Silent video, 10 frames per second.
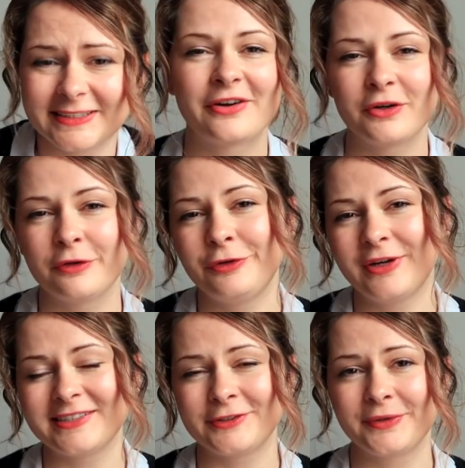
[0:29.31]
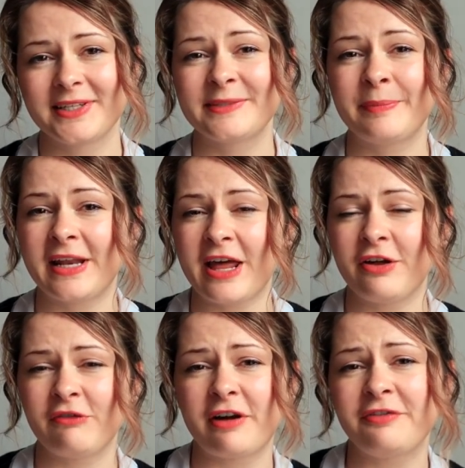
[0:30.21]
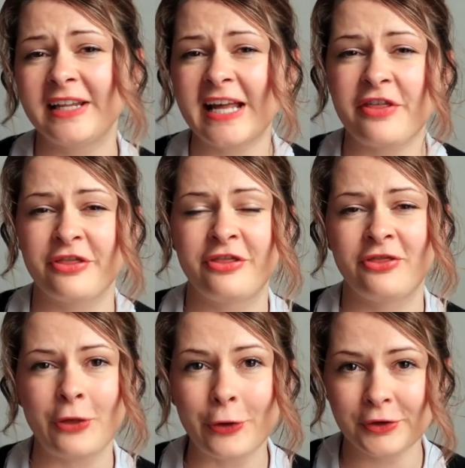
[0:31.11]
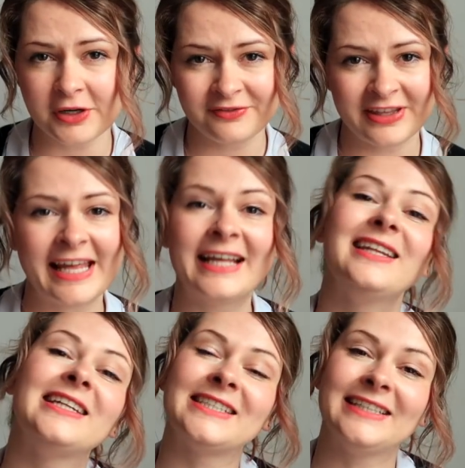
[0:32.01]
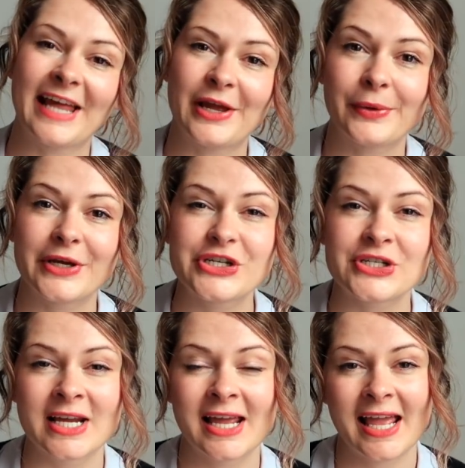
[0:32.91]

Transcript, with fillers: I don't know if you guys know this, but roughly a third of the English language